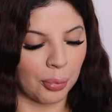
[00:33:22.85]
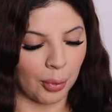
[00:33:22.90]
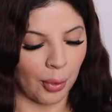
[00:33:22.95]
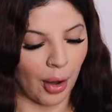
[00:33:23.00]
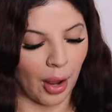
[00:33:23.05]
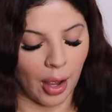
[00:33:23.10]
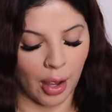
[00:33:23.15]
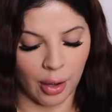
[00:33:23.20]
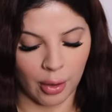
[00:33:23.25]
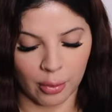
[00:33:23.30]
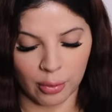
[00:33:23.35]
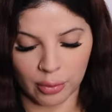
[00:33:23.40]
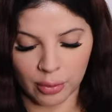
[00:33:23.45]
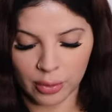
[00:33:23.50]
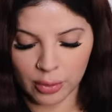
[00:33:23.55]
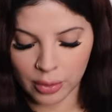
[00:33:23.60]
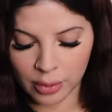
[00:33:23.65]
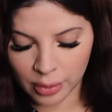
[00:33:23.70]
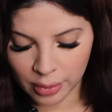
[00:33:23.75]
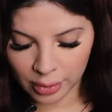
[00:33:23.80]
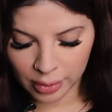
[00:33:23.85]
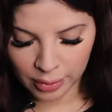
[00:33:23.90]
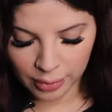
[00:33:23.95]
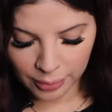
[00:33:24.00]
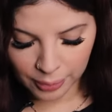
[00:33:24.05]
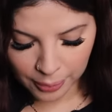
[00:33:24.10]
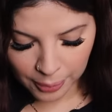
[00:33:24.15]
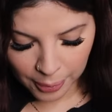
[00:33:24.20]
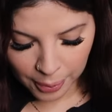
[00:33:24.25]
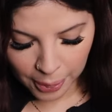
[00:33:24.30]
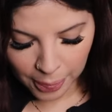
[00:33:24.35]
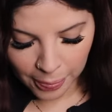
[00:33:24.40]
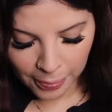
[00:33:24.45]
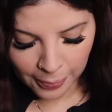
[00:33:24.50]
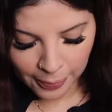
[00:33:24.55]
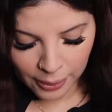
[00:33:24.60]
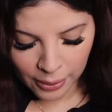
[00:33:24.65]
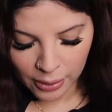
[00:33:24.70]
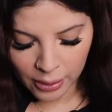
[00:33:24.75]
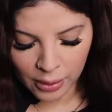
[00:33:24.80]
brown.
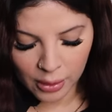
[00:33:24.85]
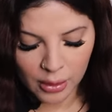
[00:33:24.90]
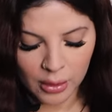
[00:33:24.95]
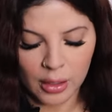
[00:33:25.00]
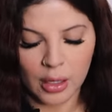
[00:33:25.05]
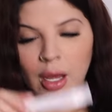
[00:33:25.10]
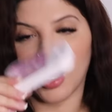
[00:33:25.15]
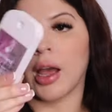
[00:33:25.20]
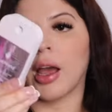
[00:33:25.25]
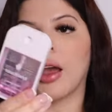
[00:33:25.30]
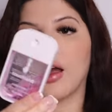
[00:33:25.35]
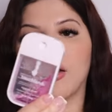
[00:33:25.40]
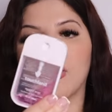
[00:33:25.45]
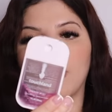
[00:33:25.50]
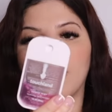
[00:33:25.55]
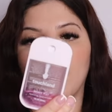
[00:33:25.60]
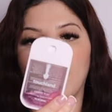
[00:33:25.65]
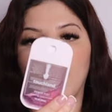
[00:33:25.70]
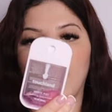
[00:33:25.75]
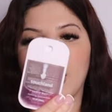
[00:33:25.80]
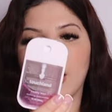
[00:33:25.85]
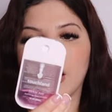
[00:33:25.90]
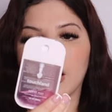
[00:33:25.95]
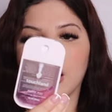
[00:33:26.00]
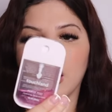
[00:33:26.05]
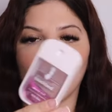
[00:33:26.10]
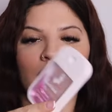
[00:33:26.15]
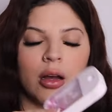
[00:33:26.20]
I have my